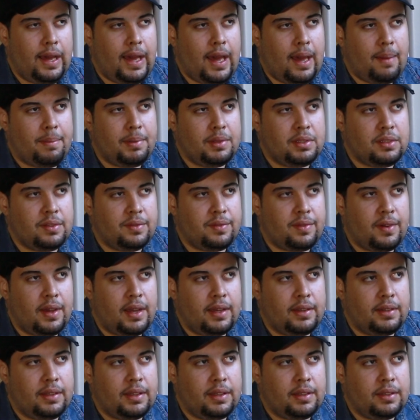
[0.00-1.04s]
I happen to
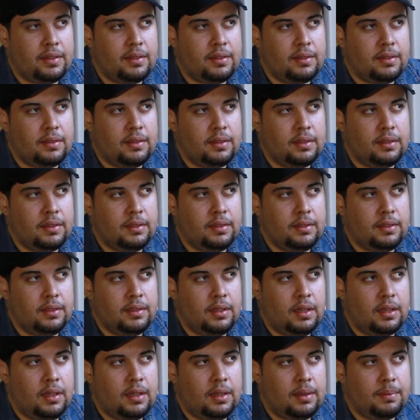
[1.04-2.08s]
find that
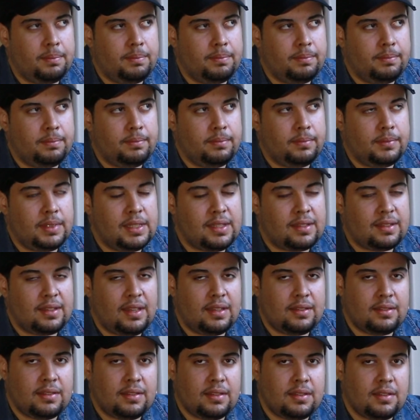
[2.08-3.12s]
this
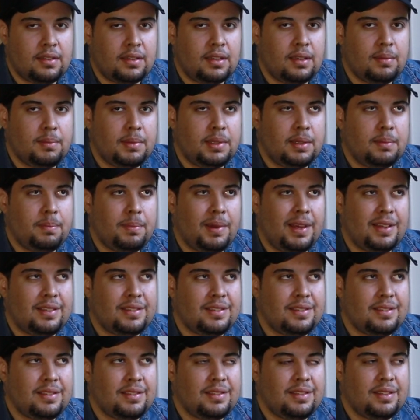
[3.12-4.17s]
lens doesn't give me the
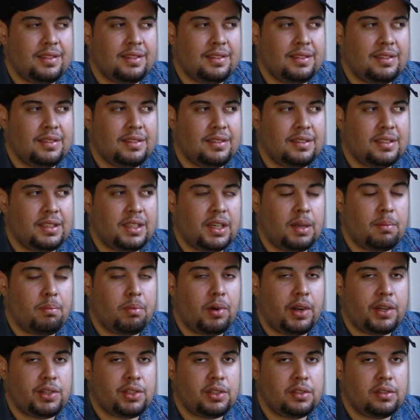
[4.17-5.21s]
best
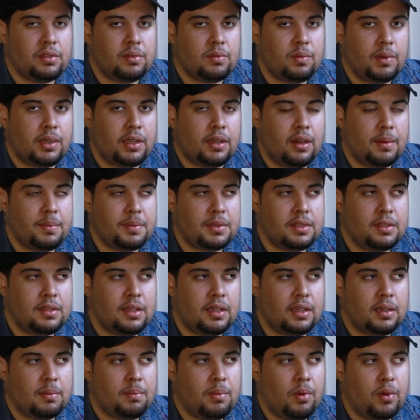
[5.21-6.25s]
compression when it comes to
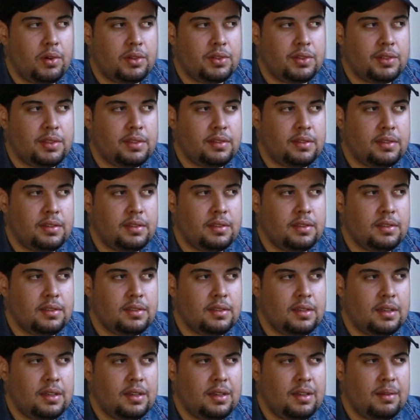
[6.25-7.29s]
taking portraits.